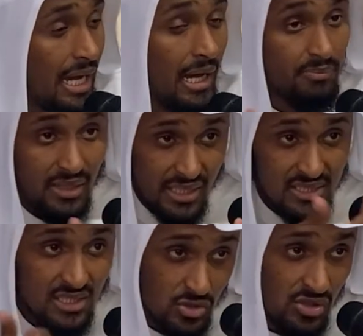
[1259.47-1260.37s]
Abdullah
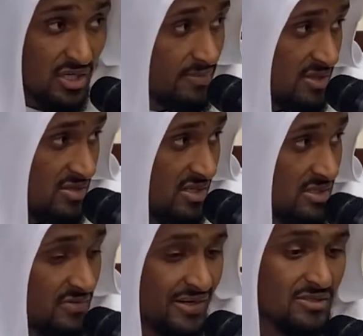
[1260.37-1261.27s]
said he's going to give me the
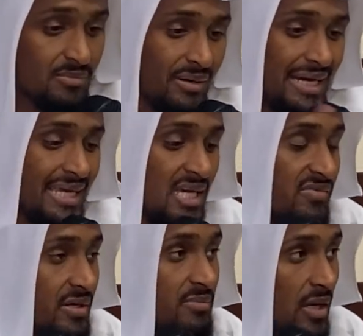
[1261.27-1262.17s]
30,000, but I
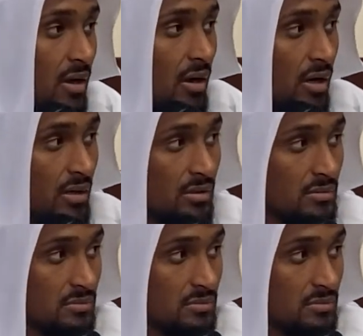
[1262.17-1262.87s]
gave him the car.